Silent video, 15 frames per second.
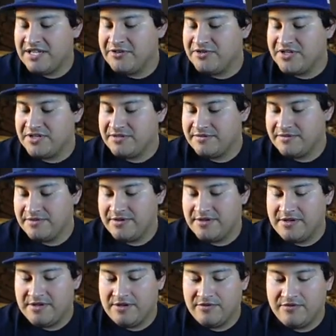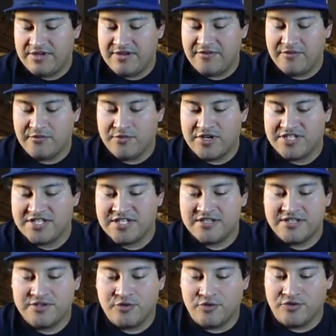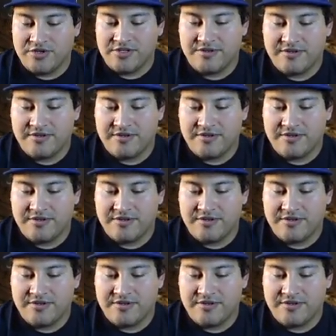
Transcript: Energy. We have a Rusted sword,